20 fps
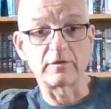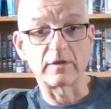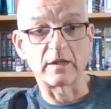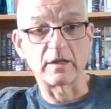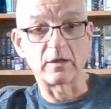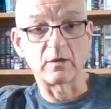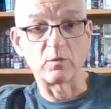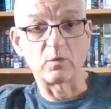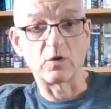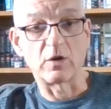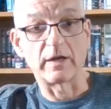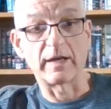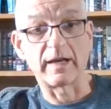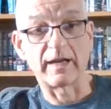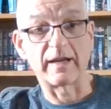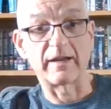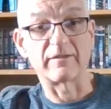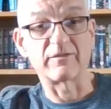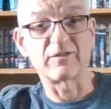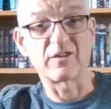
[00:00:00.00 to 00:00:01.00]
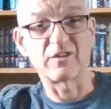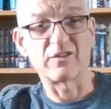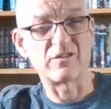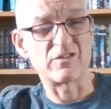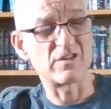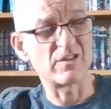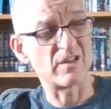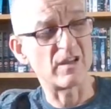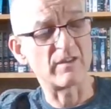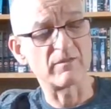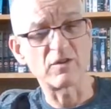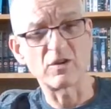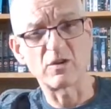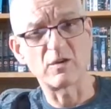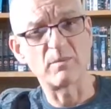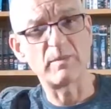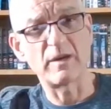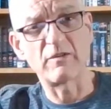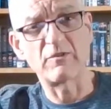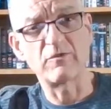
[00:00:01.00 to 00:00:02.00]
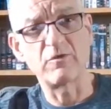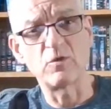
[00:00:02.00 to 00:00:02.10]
what I have because I've got about